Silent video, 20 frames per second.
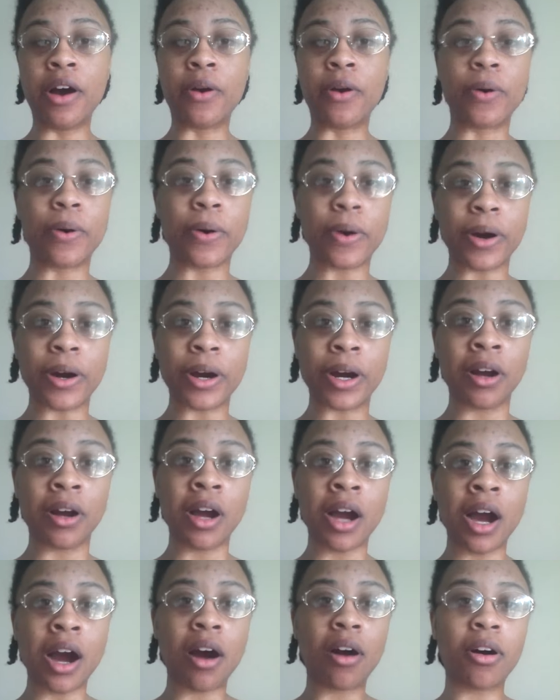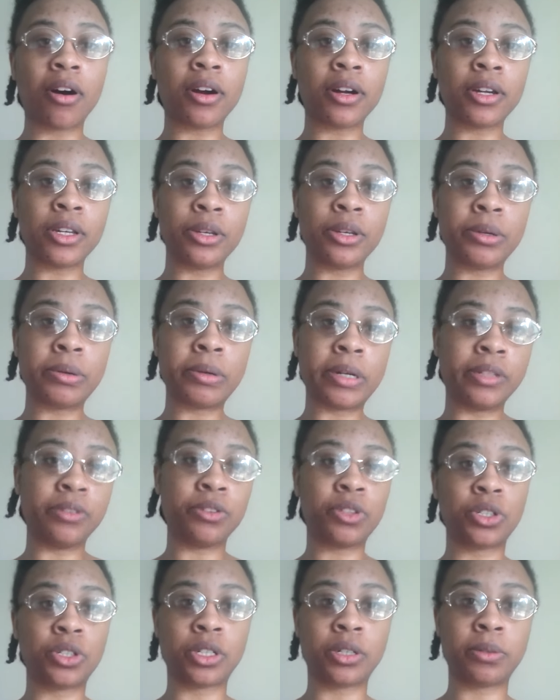Or are you
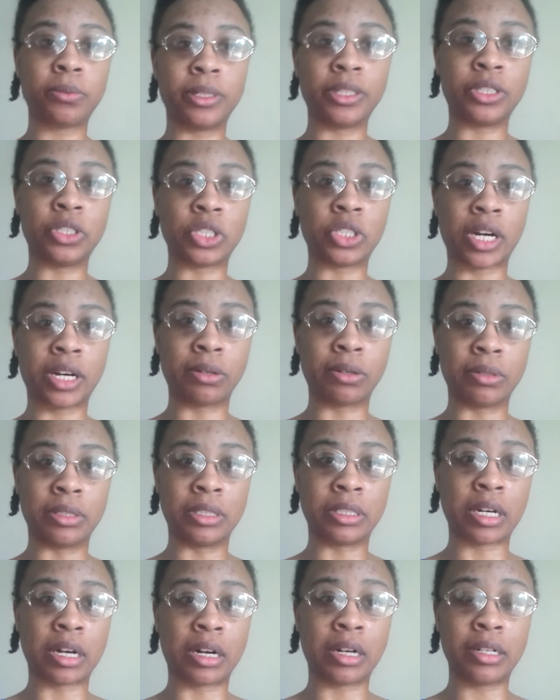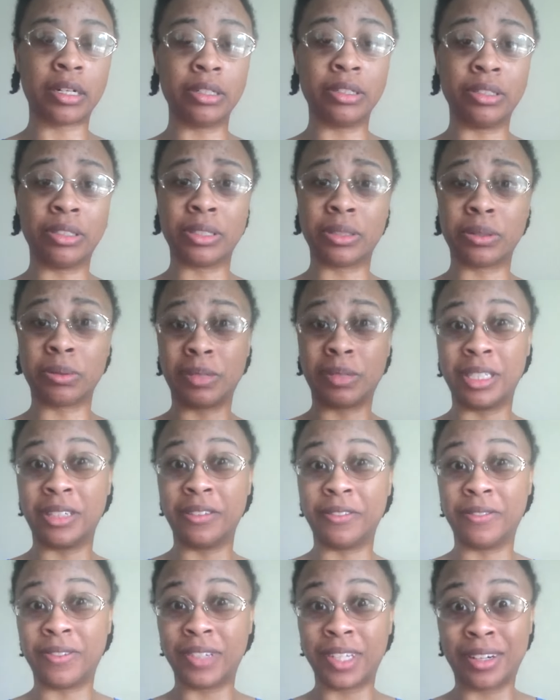unsure what chakras are and you just want to
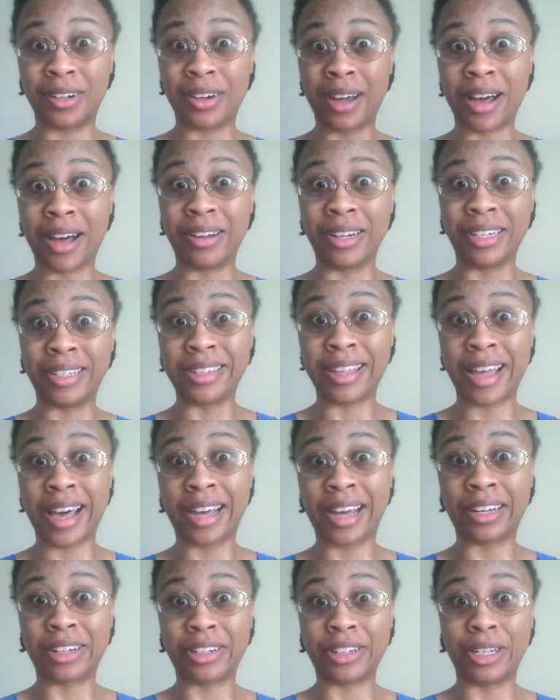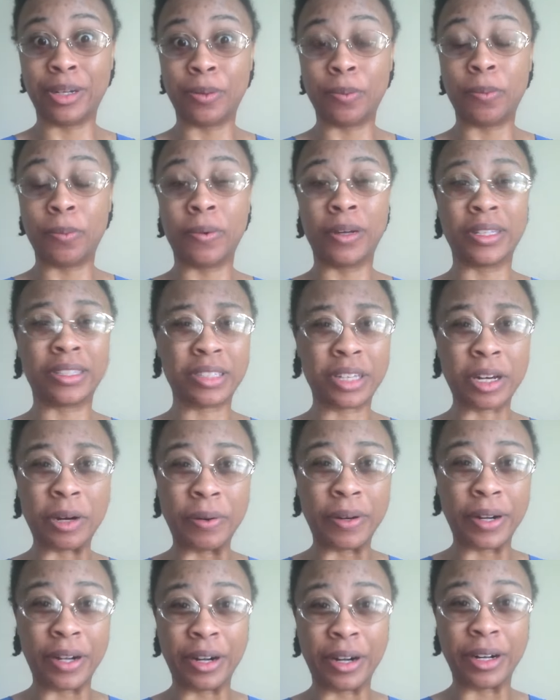figure out exactly what's
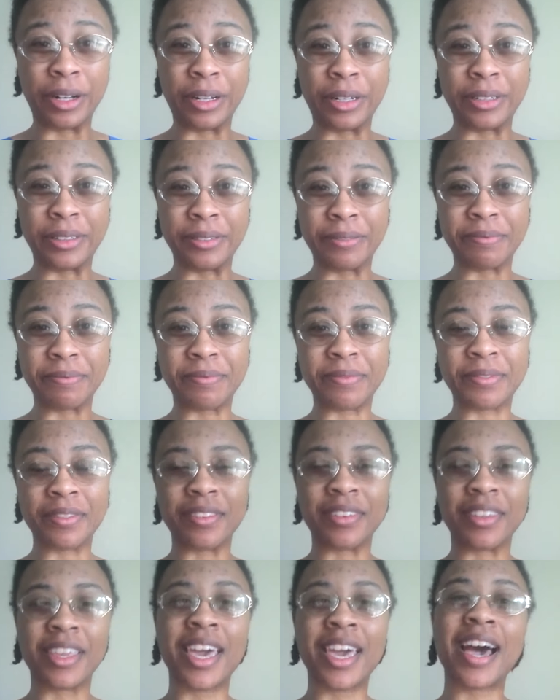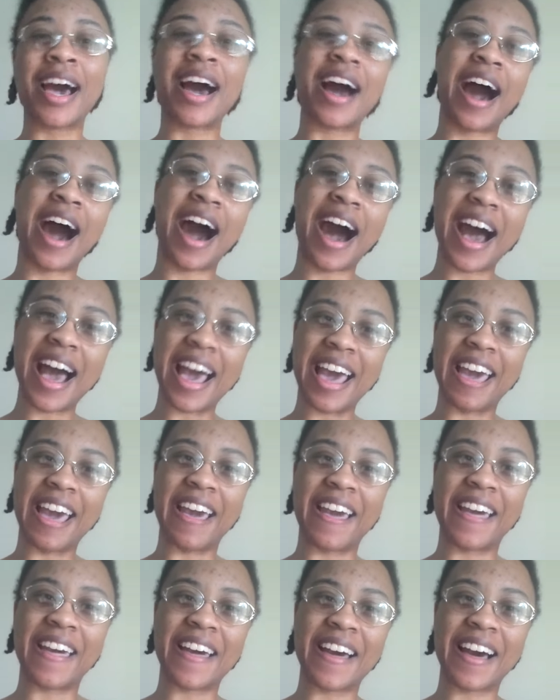going on?
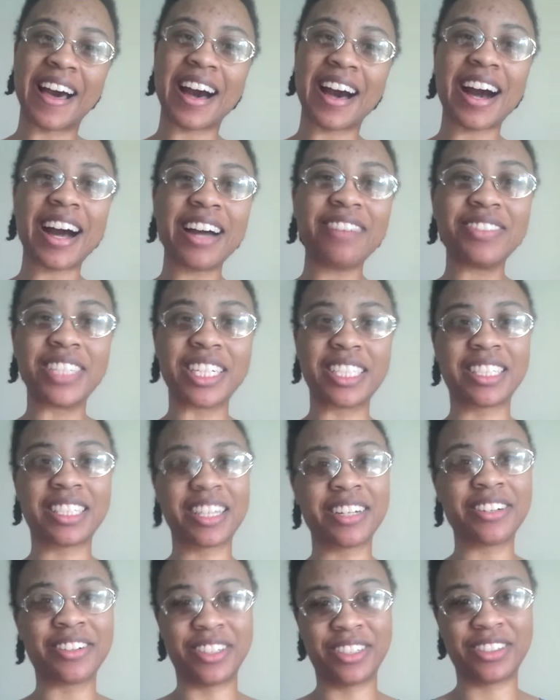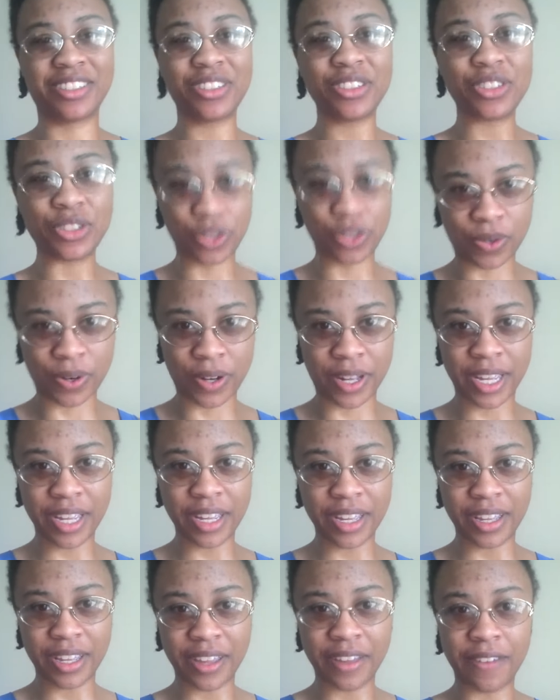Hi, I'm Jessica Crystal Joy,
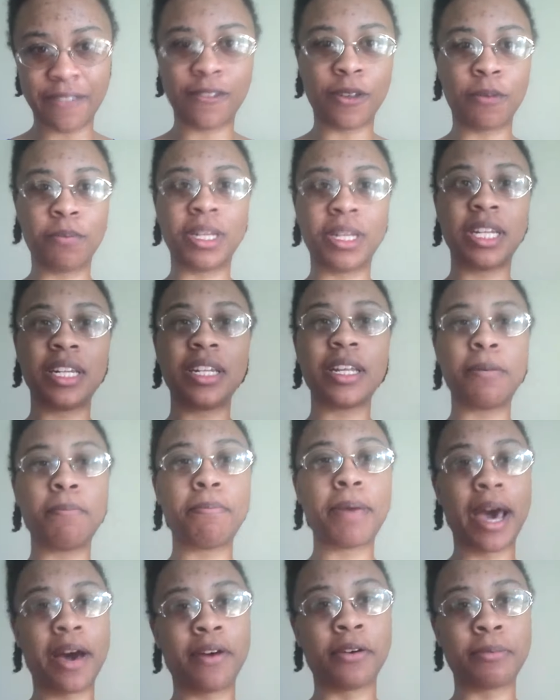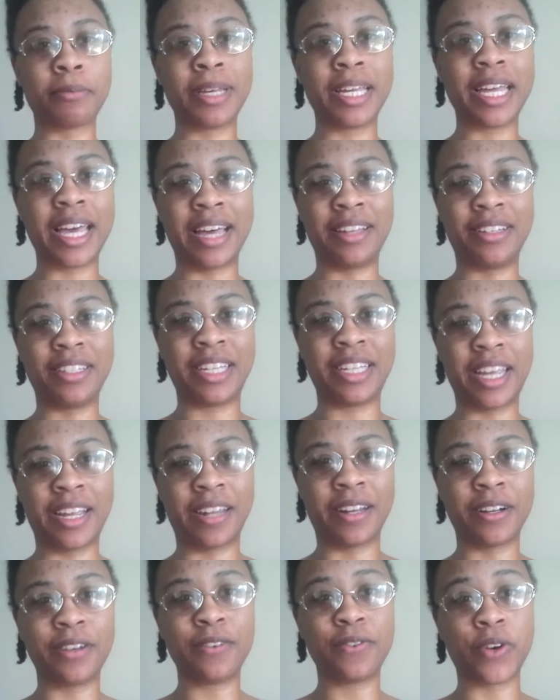Feminine Empowerment
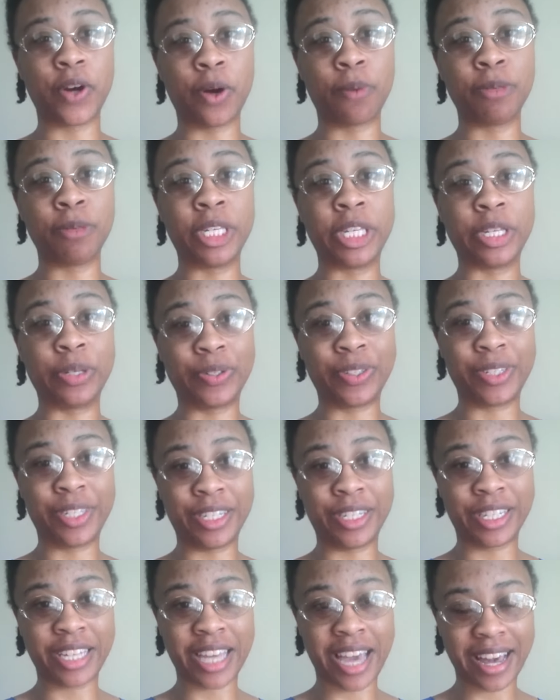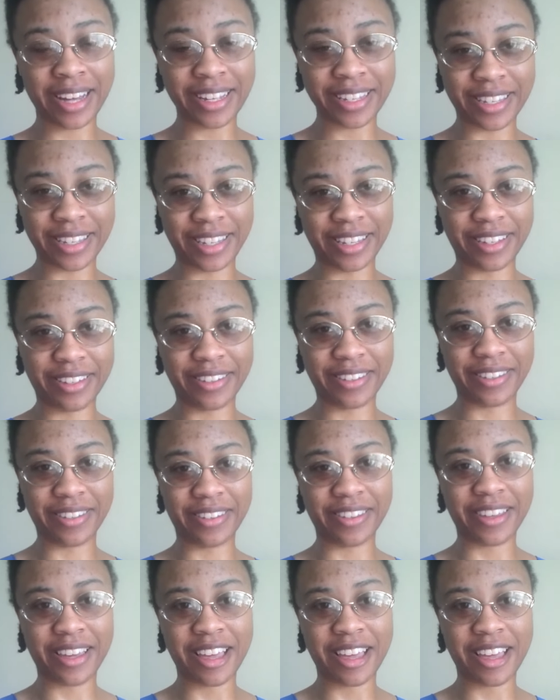Educator from Houston, Texas.